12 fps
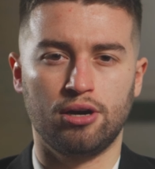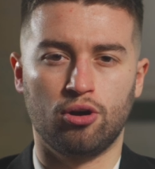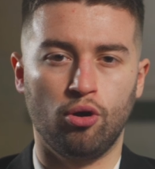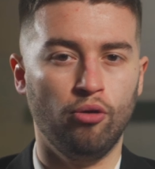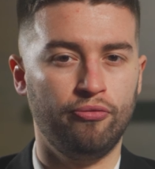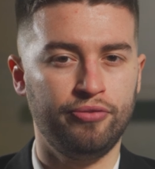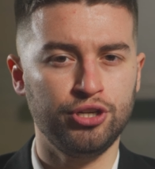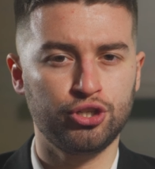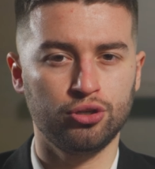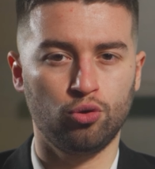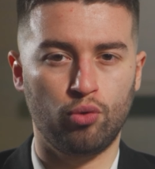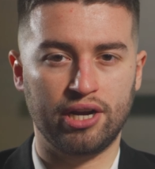are
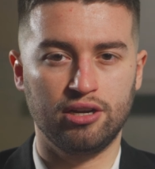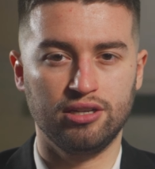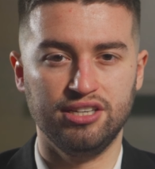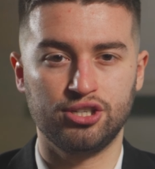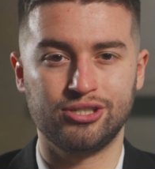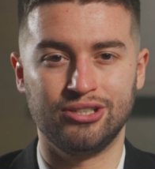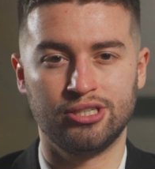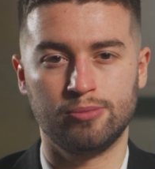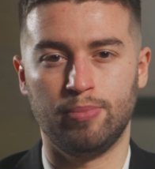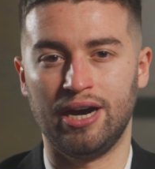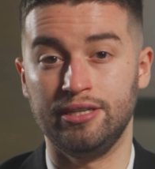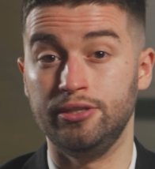official recognitions
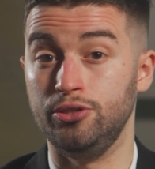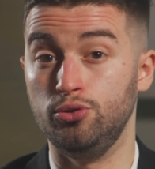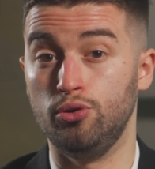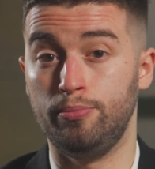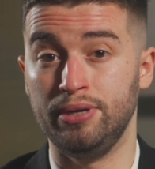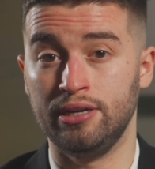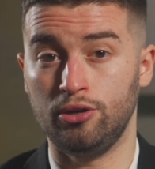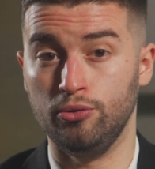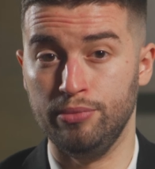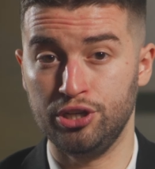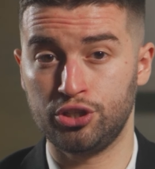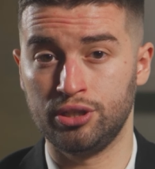by the European
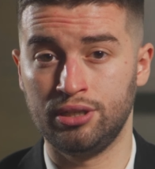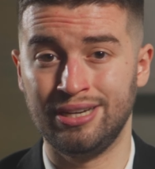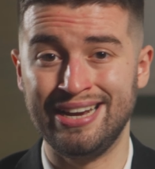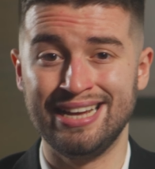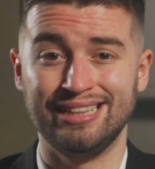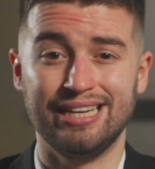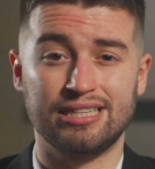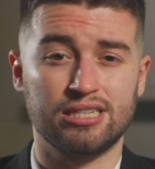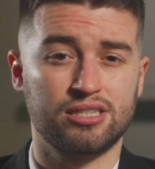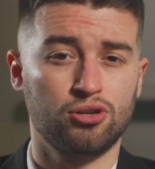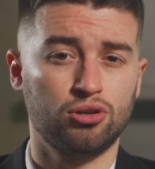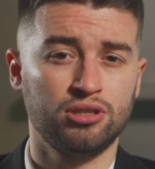Commission that
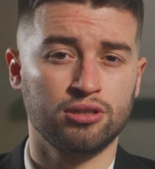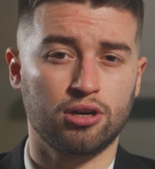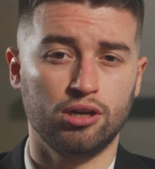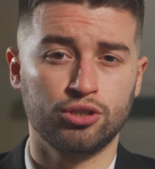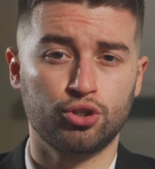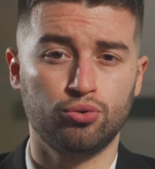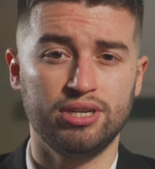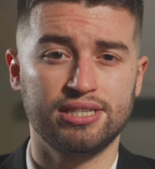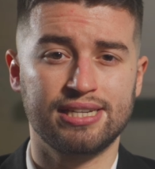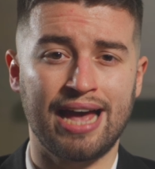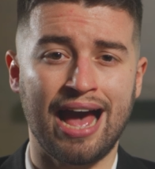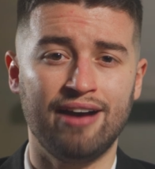certain
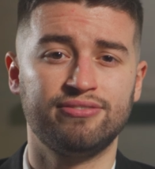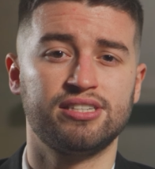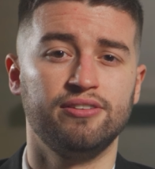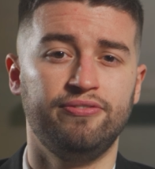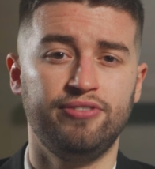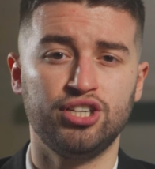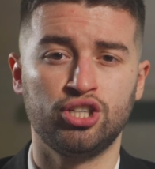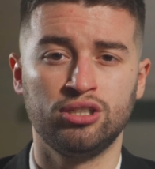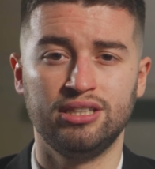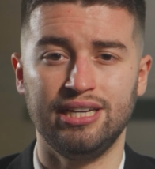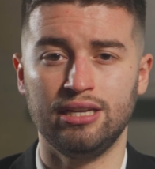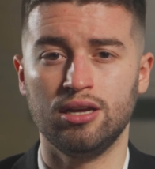countries have
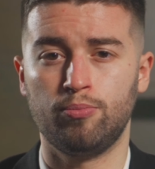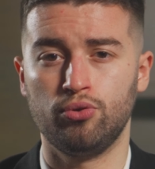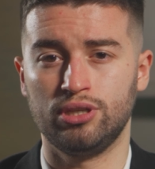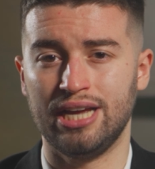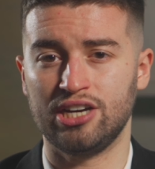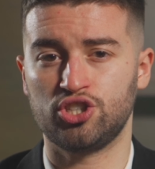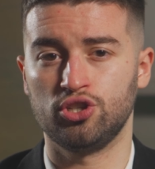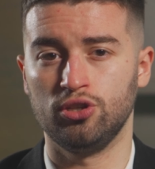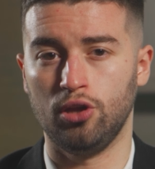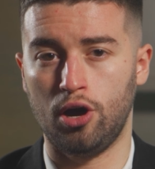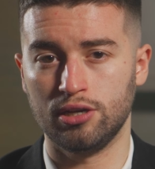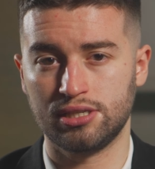sufficient data protection
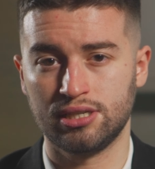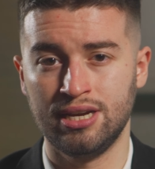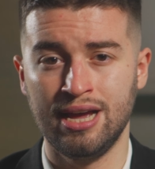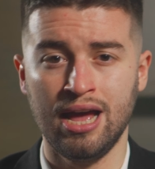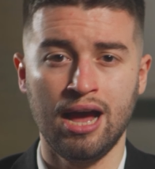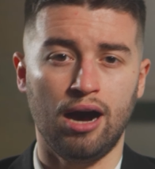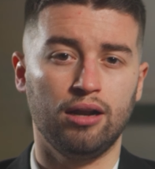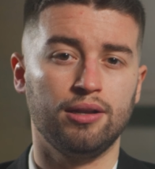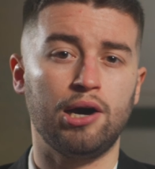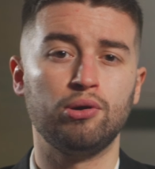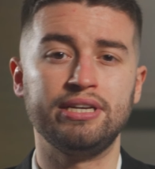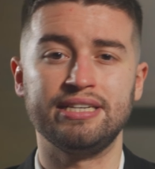laws,
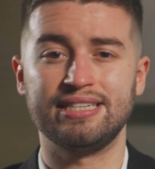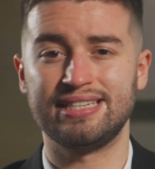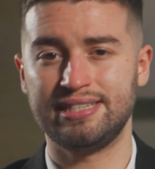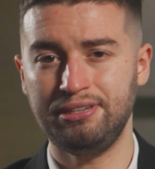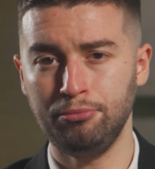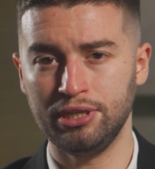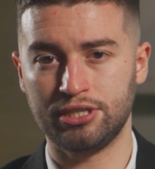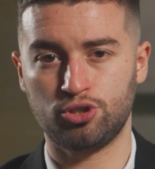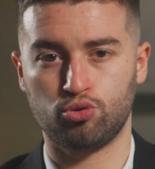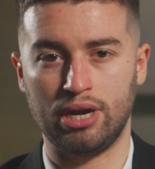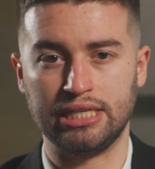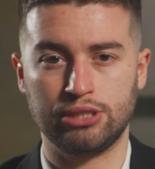allowing seamless
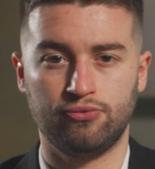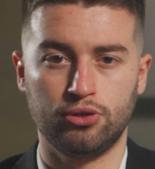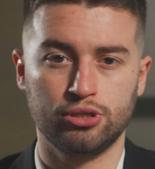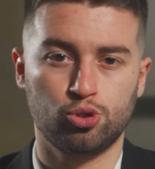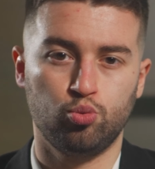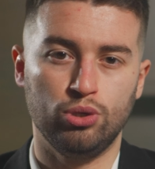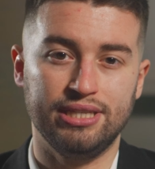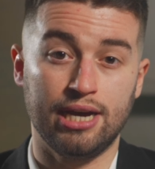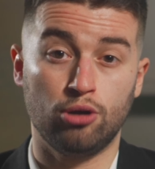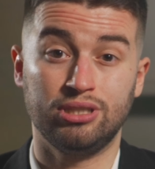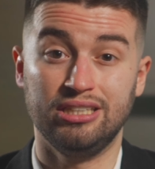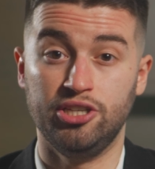transfers
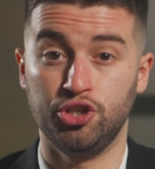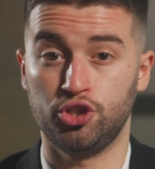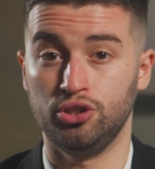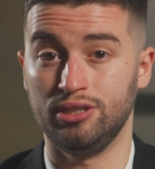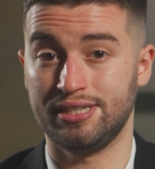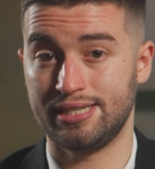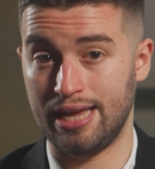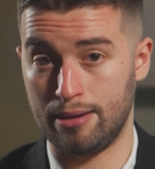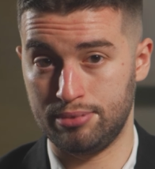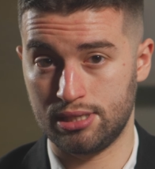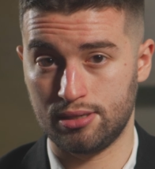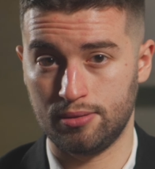without additional
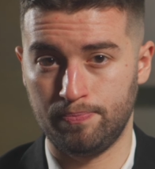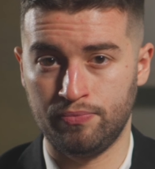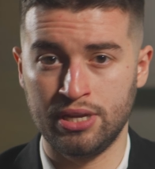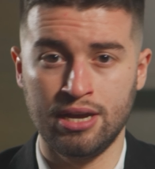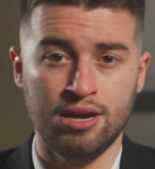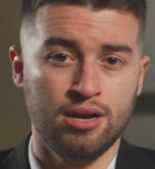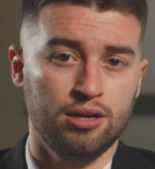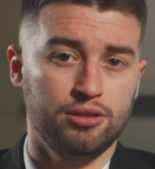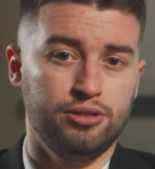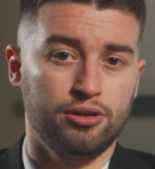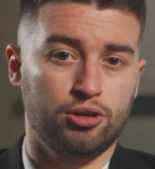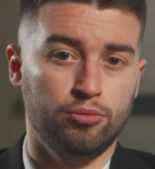steps.
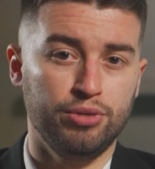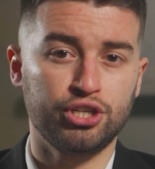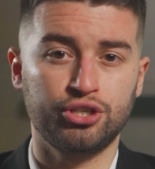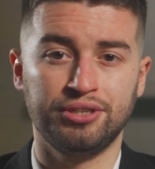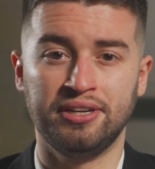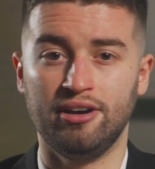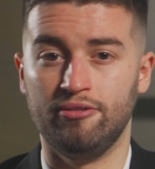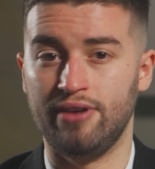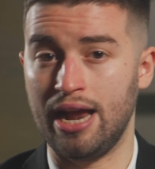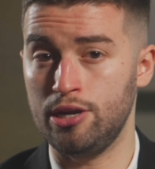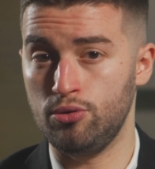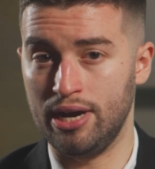The Commission
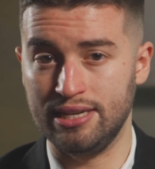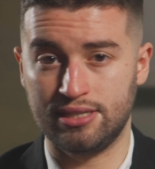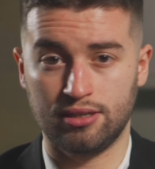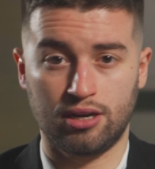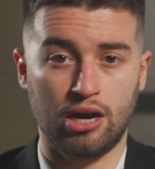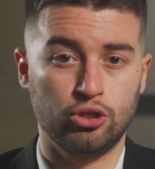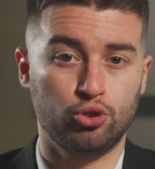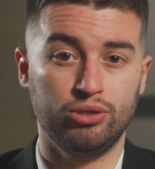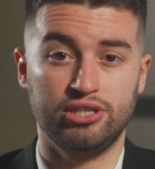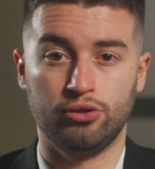evaluates a country's